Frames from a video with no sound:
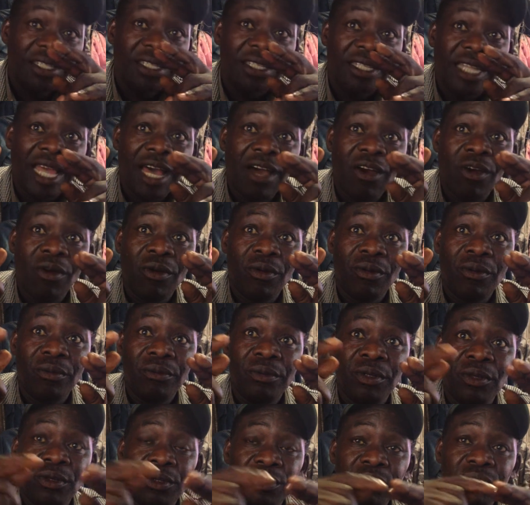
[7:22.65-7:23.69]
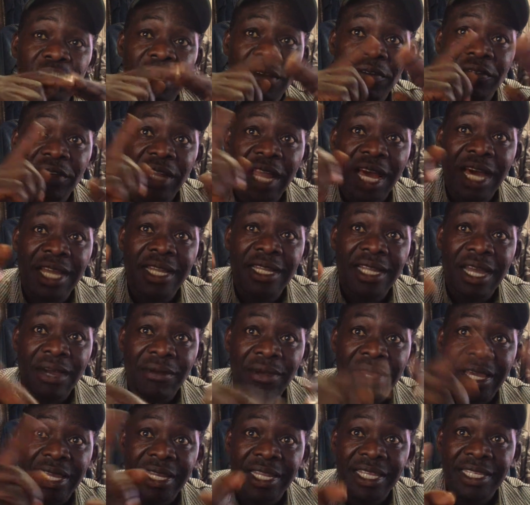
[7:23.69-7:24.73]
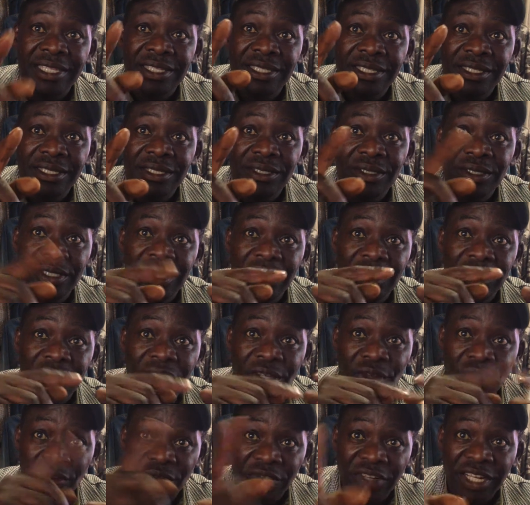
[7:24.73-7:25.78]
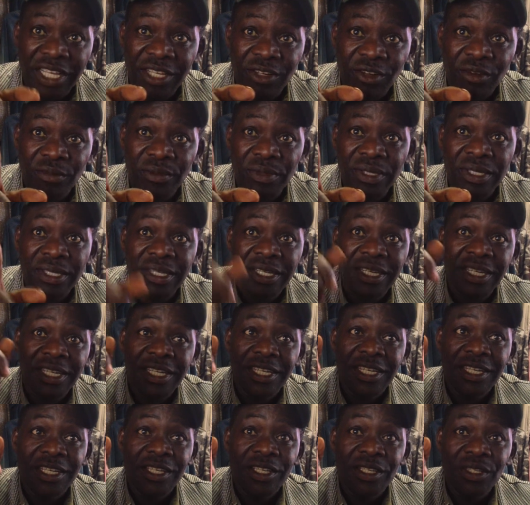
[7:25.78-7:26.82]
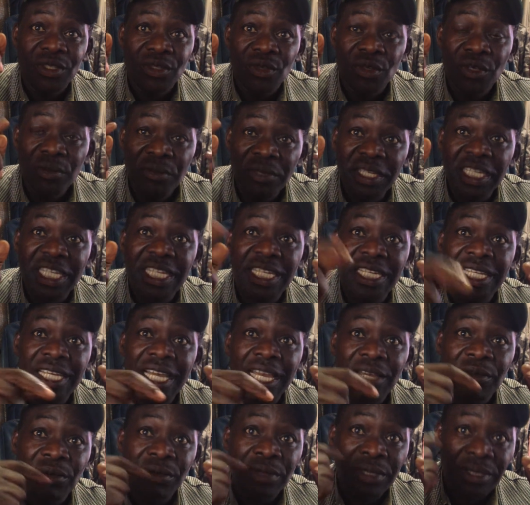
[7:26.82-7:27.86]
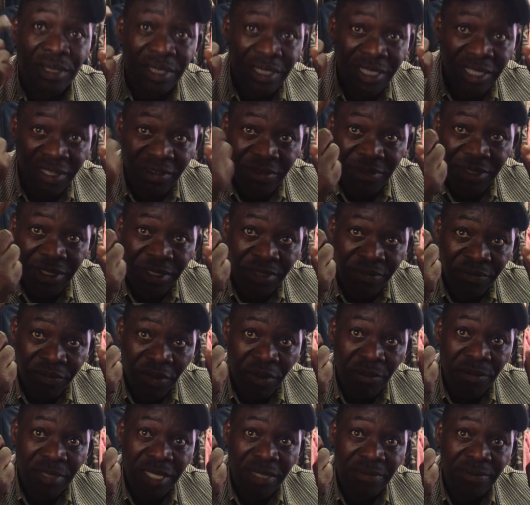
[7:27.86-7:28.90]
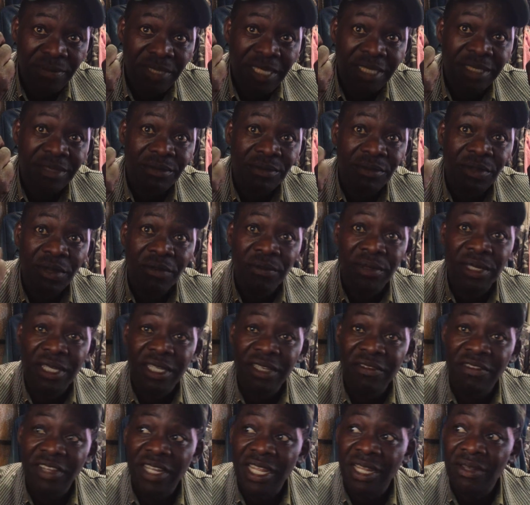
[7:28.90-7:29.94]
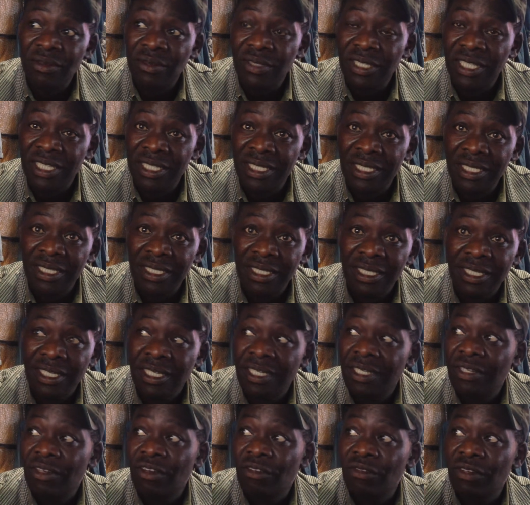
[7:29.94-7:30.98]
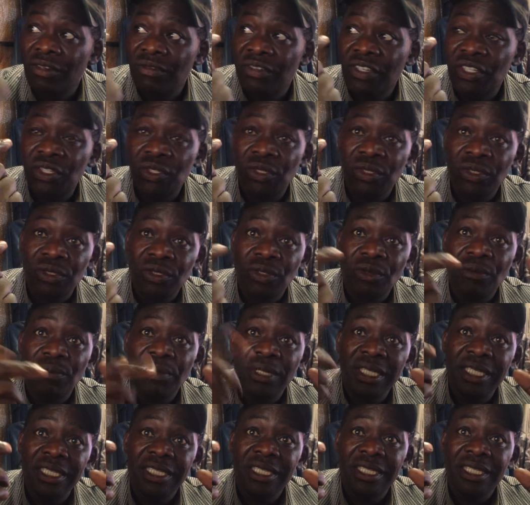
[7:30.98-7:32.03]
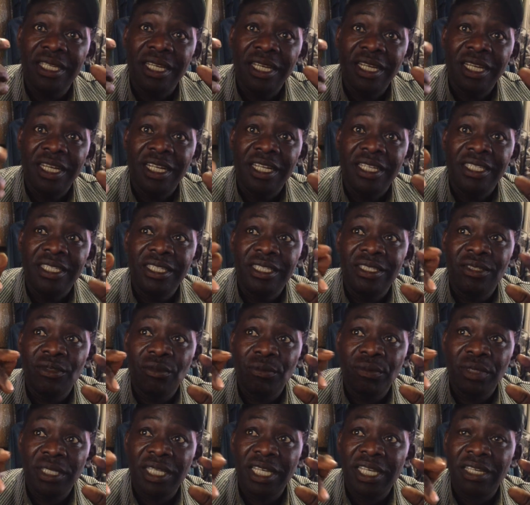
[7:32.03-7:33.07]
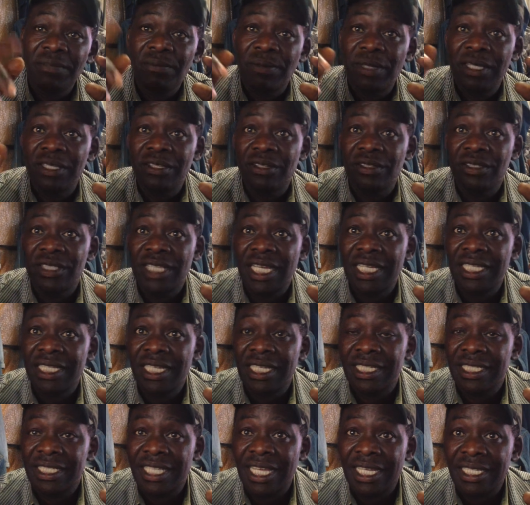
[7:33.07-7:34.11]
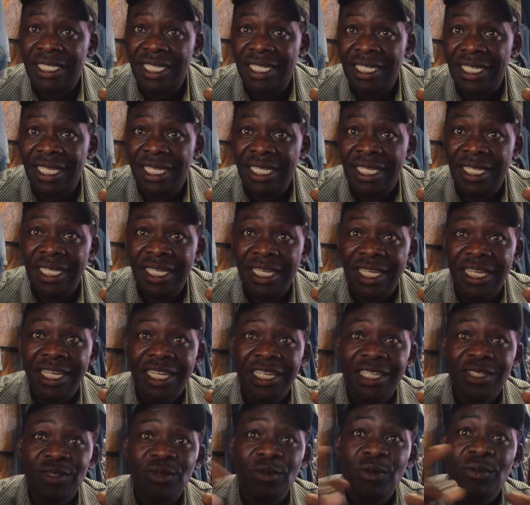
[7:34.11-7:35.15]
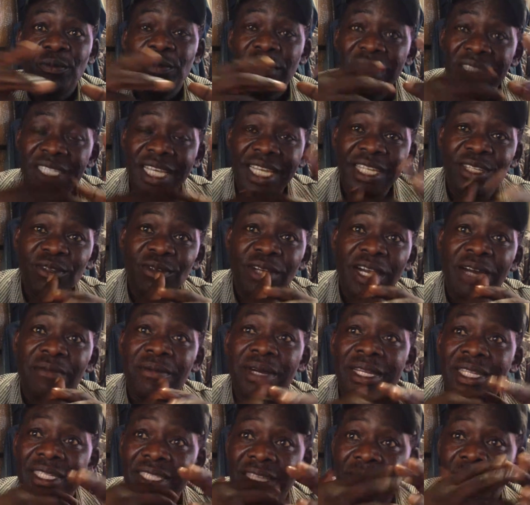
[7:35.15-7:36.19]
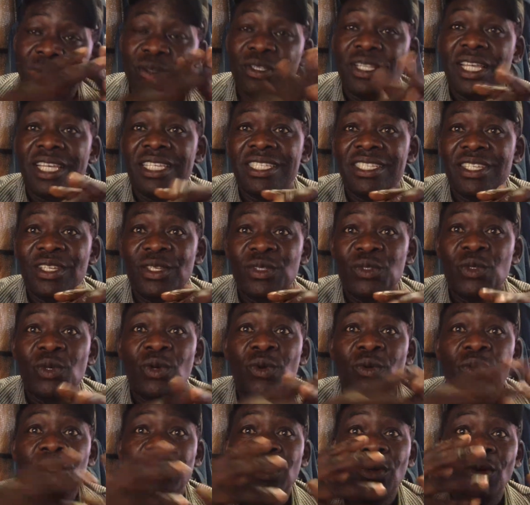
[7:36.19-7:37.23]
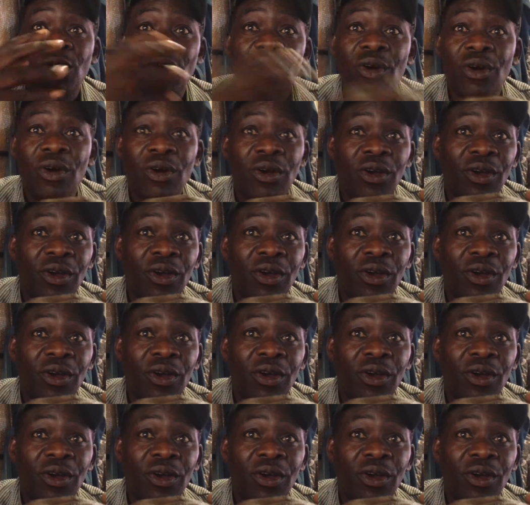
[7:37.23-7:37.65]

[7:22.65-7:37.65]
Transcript: now because we have done awareness in the whole of Nairobi, so immediately I would in, inform them that we have been given a notice of eviction. So please, it is to be take place on such and such a day. So please, can you come and support us? So we go